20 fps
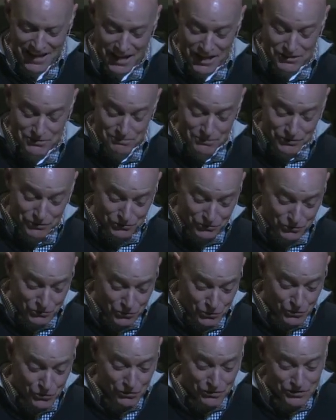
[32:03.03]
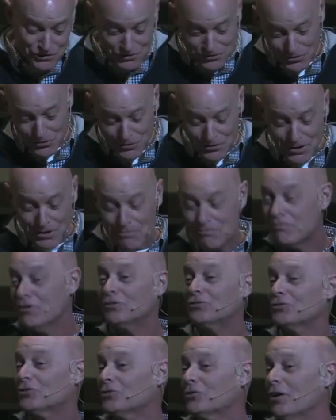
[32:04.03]
as Mr. Truth had shown up,
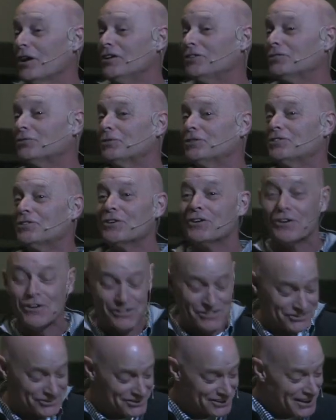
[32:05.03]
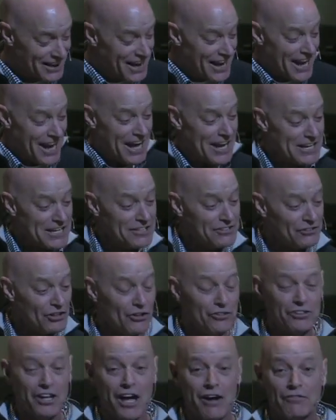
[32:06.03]
Mr. Grace returns and he
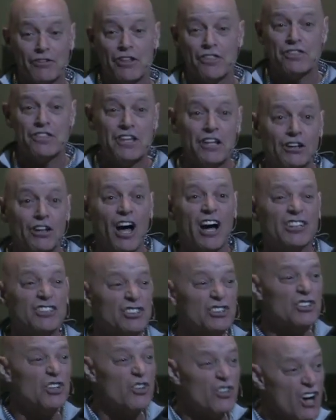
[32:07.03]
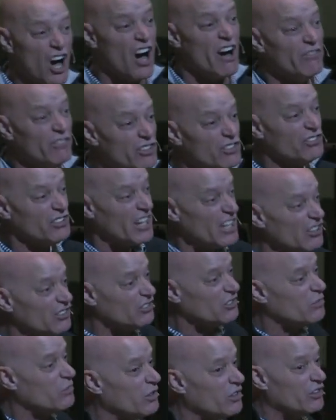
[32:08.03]
starts having a theological
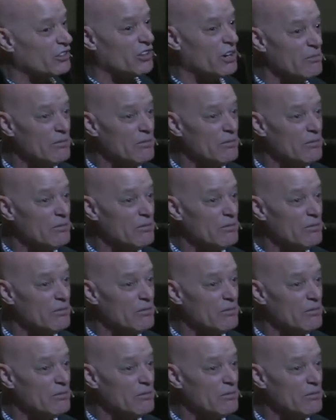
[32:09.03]
conversation with her.